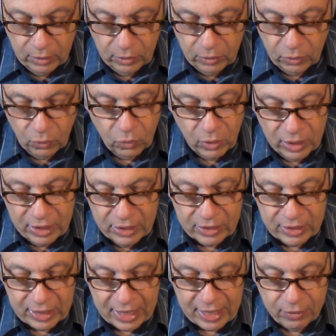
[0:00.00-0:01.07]
the
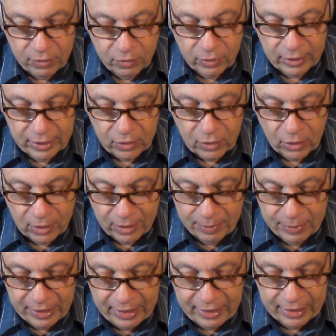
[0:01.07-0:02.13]
ones that really caught
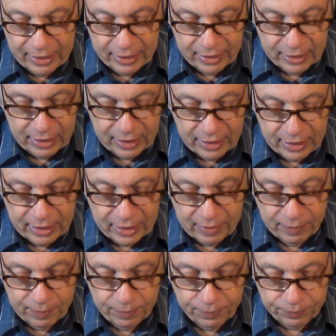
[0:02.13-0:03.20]
me.
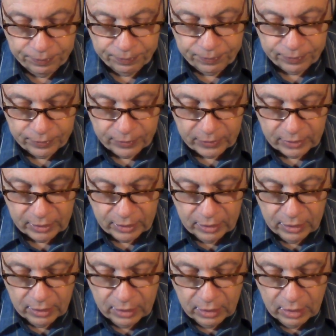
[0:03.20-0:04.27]
Um,
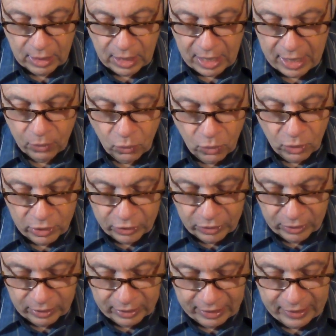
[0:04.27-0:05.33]
I Want
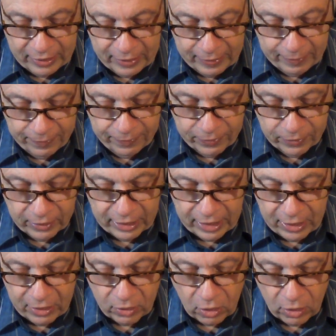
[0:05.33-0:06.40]
to Live
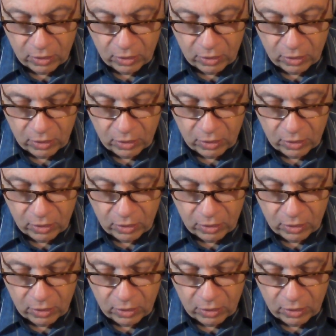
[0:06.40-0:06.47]
and